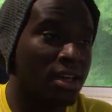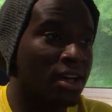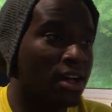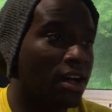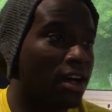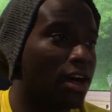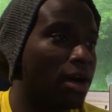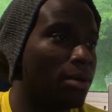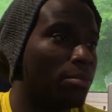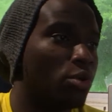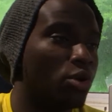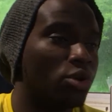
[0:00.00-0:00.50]

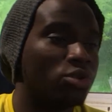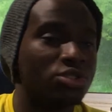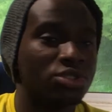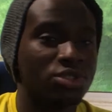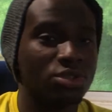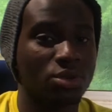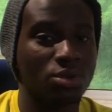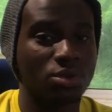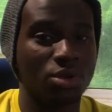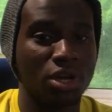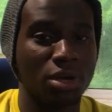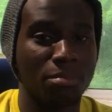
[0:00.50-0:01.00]

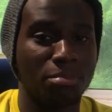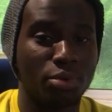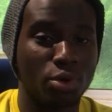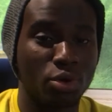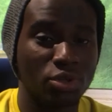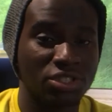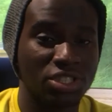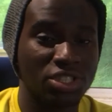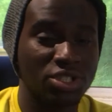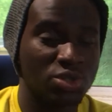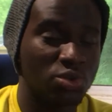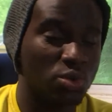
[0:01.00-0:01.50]
Also
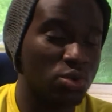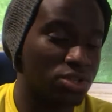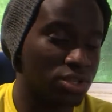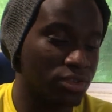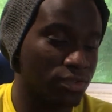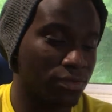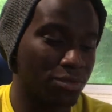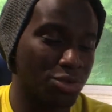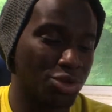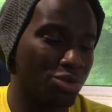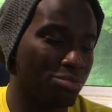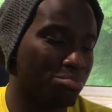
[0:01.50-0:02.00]
protein sources
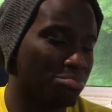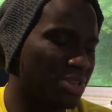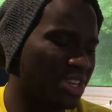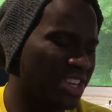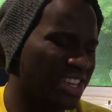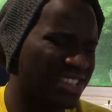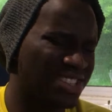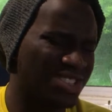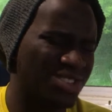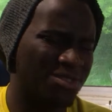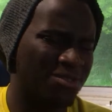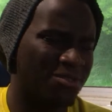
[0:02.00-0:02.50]
from your
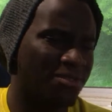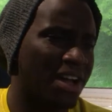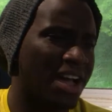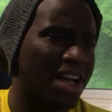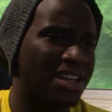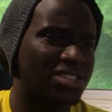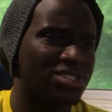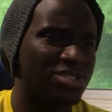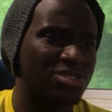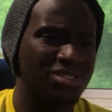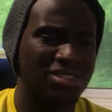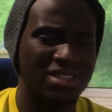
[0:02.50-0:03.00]
meats, your
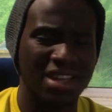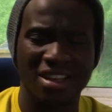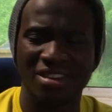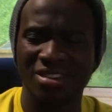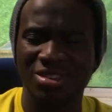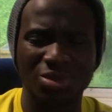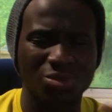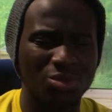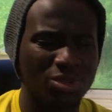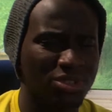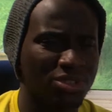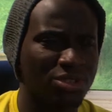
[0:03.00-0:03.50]
fats, your dairies,
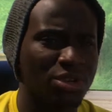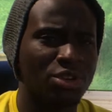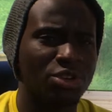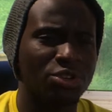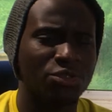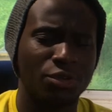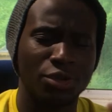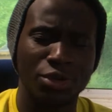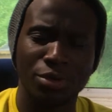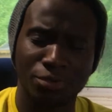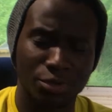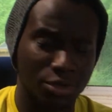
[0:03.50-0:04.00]
all
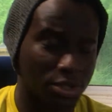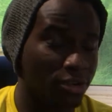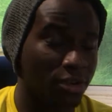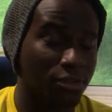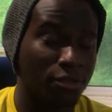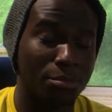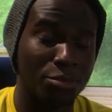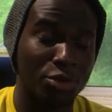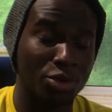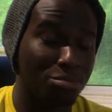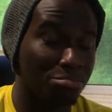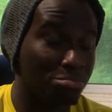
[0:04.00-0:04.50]

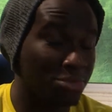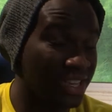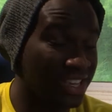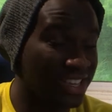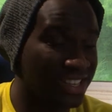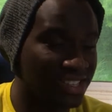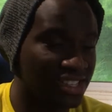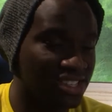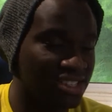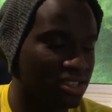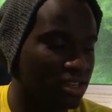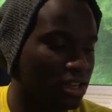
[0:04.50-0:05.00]
from your
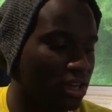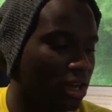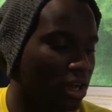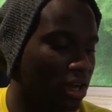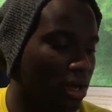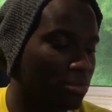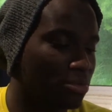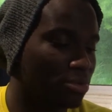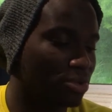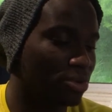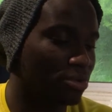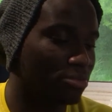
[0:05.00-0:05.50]
meats,
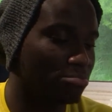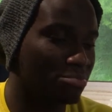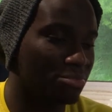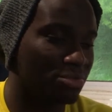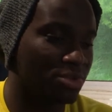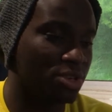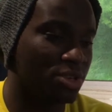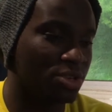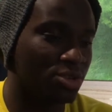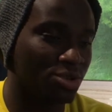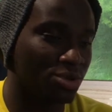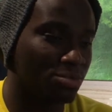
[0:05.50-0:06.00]

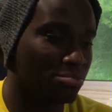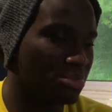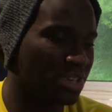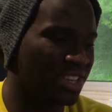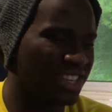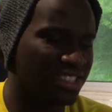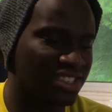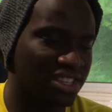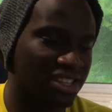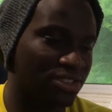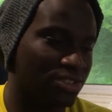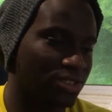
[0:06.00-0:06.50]
your
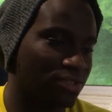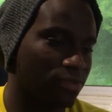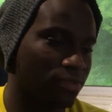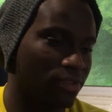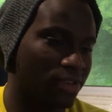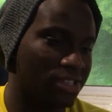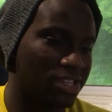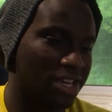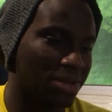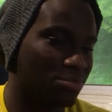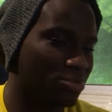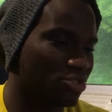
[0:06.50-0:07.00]
meats, like, for
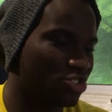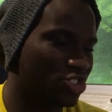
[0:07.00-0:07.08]
example,